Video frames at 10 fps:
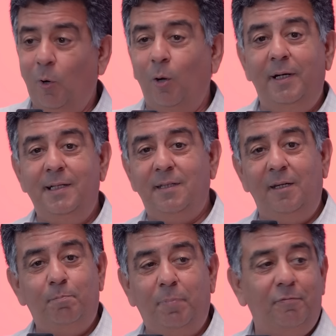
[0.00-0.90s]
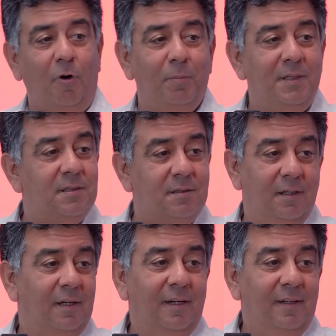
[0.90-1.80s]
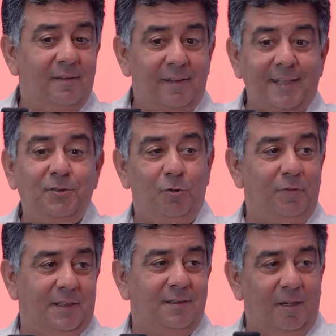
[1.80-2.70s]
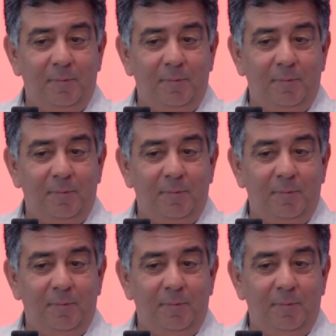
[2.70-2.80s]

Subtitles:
We're already seeing performance SUVs.